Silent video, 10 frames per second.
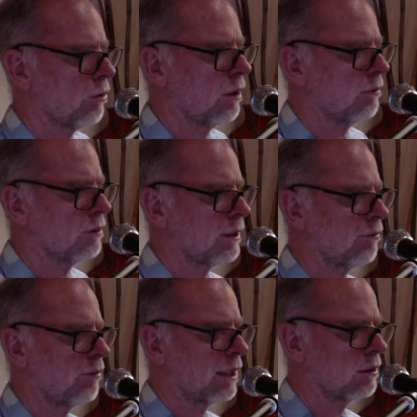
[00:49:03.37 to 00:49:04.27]
the 7
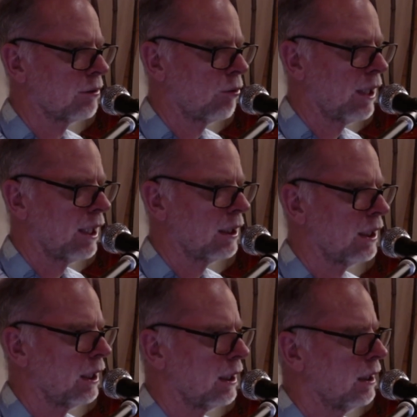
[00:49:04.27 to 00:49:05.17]
factors of
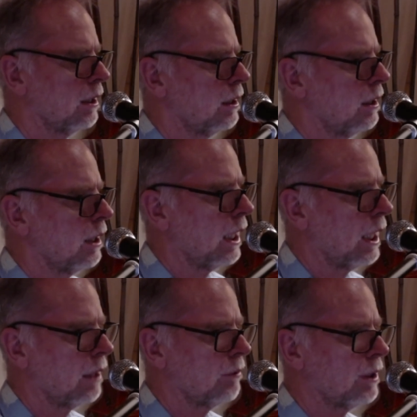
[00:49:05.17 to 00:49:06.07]
awakening,
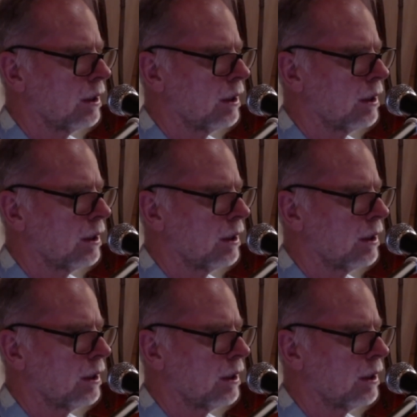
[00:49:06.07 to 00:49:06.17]
and